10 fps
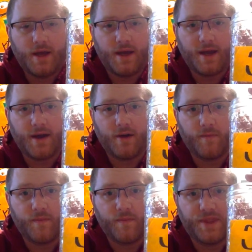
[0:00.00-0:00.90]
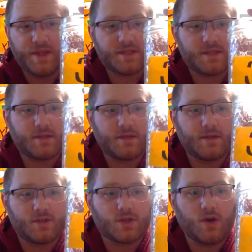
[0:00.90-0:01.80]
Now, this
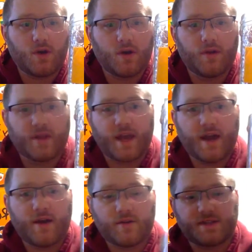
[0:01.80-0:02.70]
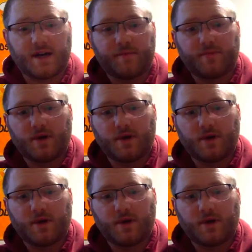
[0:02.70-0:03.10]
jar, the countertop,